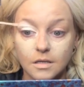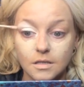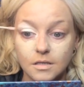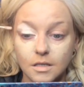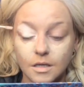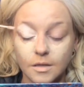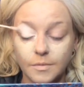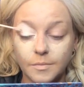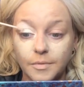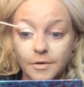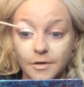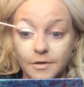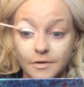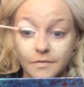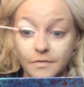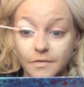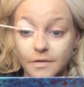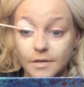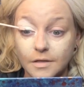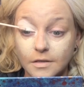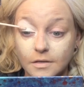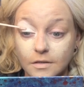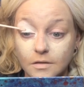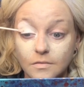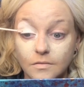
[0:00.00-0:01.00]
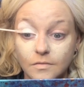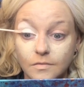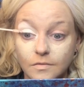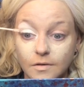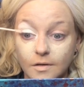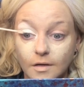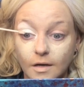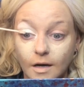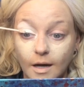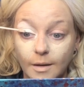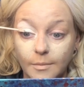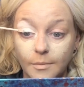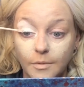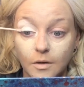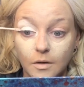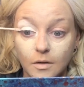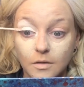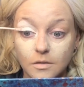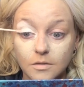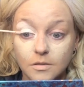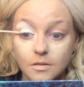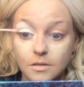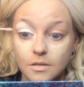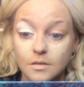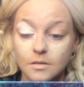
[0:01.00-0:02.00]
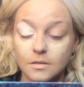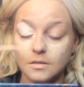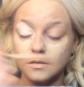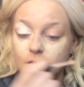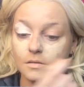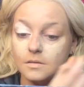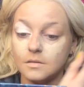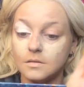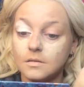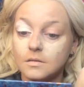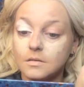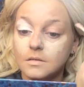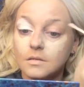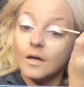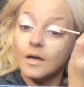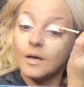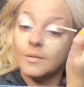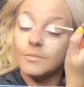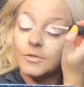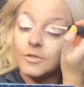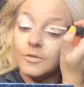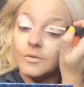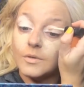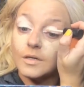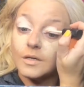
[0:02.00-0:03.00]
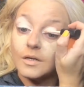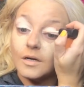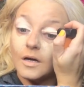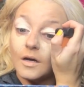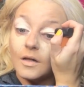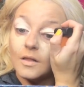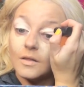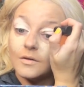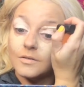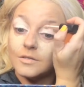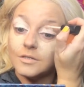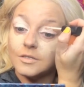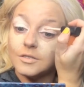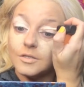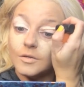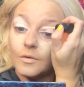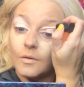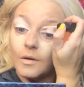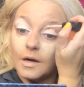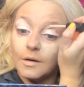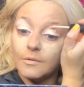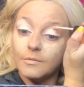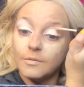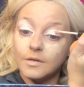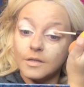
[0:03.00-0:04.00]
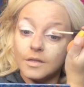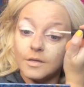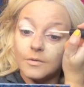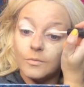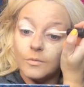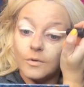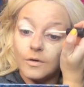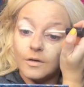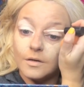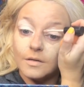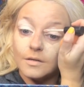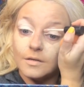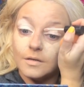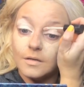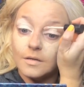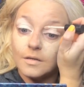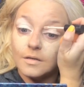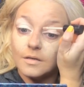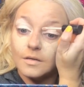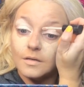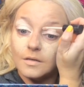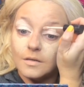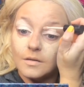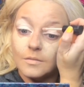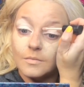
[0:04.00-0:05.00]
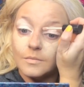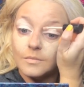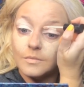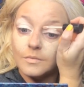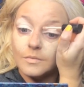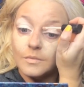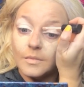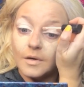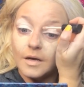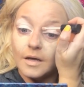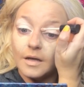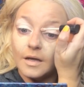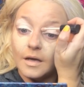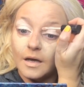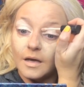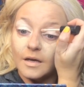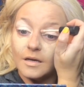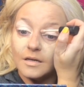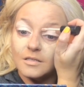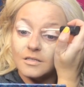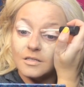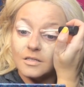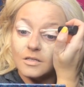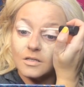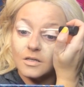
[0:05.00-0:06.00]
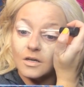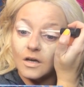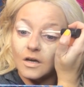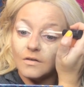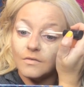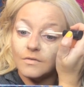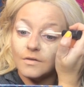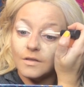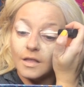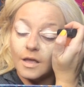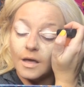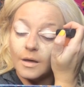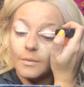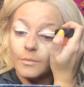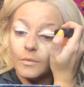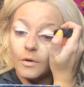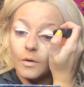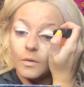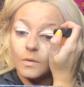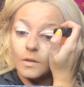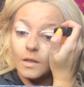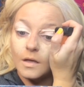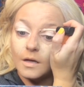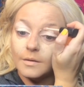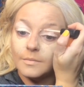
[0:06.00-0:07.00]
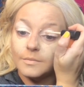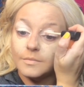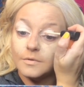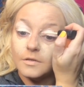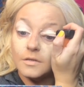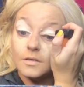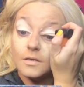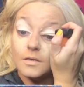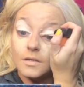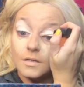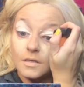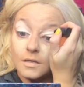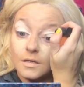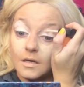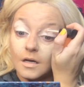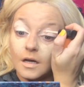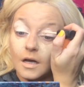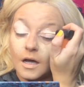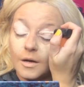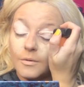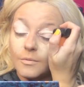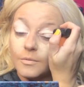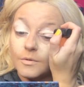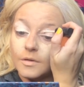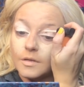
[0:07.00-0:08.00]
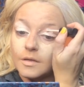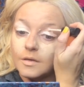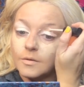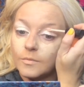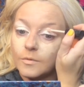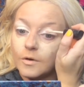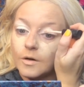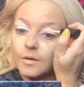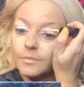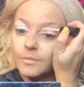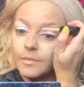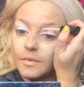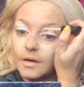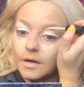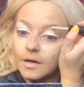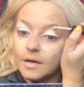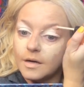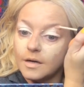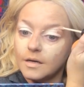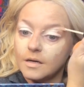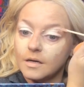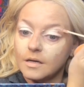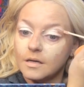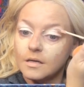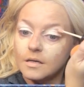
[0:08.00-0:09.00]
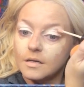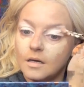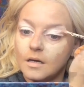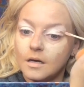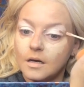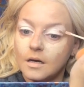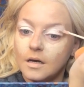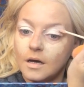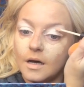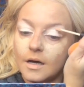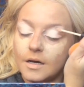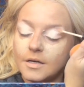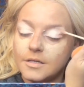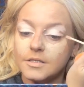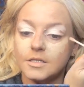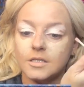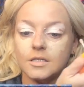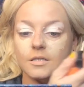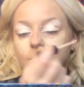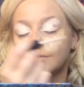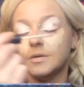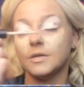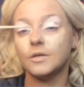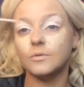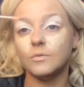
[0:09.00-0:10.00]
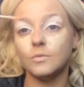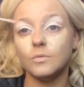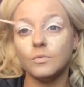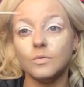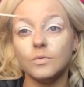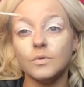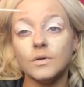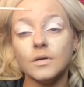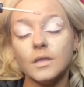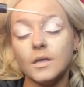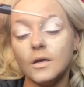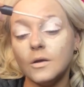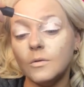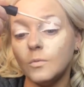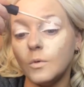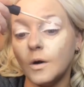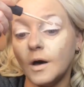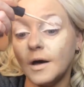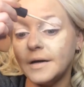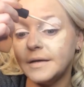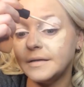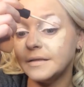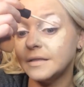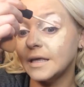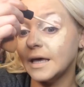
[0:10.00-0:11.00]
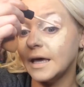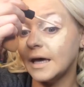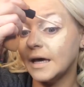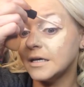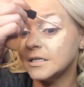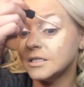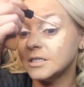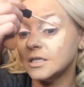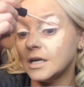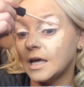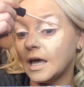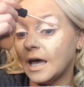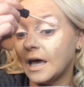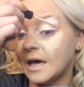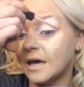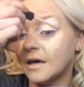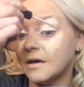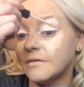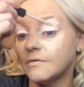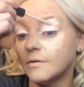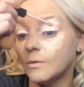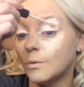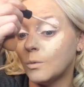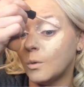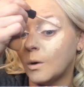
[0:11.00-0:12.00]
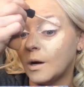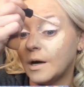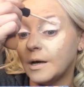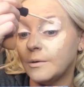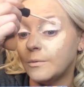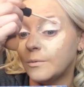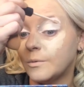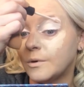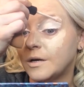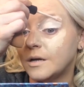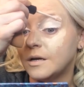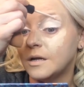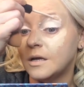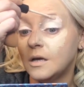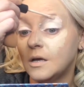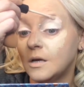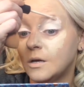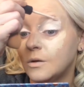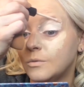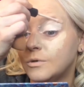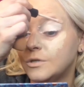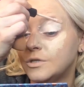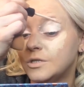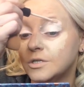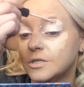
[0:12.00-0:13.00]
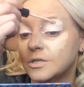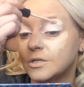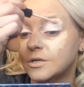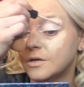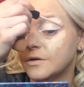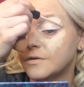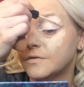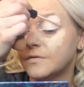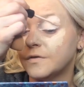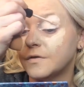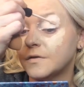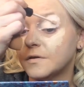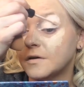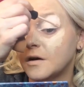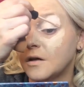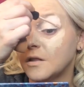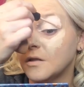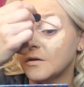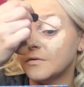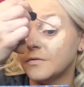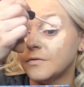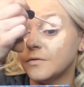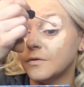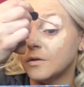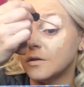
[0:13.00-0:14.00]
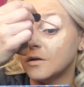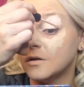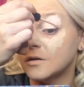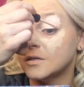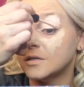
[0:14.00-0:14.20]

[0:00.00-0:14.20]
it's like perfect for eyeballs. I'm doing colors, so I really want my just cover that mole up. I really want my eyes to be really white. They actually have a white one, which is good for colorful